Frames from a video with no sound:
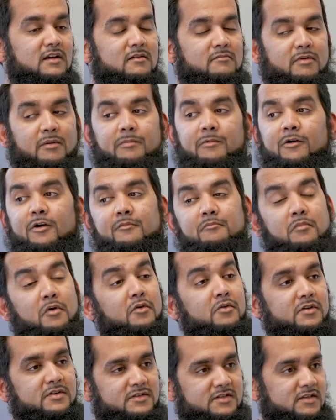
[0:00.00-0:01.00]
people got
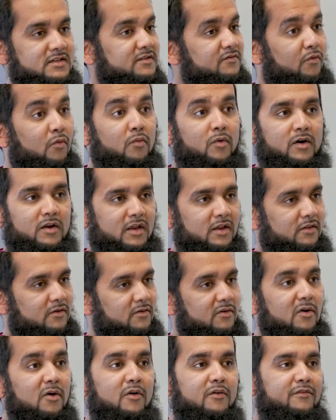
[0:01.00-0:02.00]
bonuses for working through
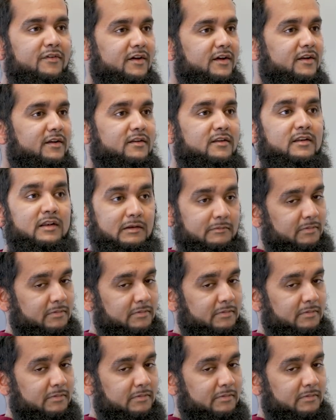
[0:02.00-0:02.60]
covid mm-hmm.